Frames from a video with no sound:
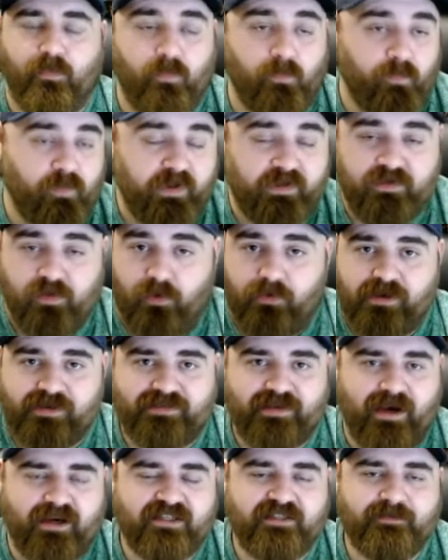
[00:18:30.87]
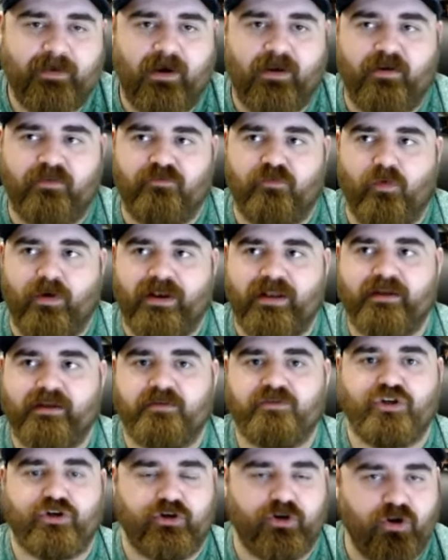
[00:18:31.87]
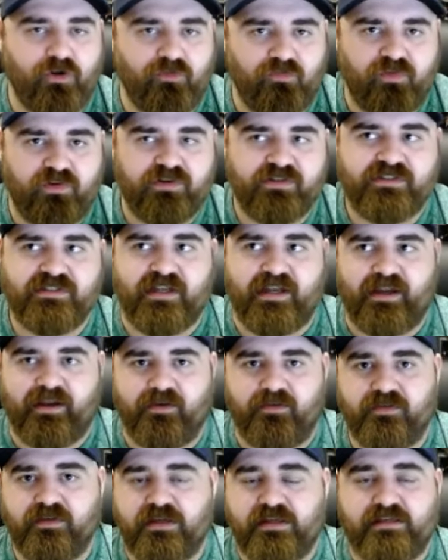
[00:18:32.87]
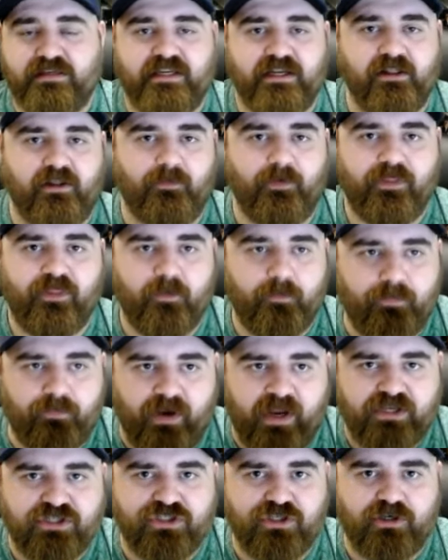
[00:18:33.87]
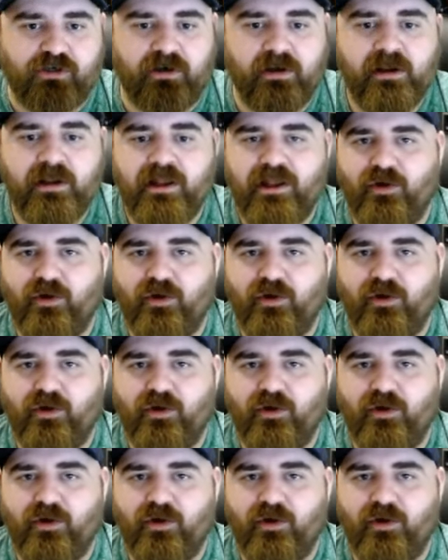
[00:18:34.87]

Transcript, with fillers: we already talked about avoiding turnovers and dealing with the pressure.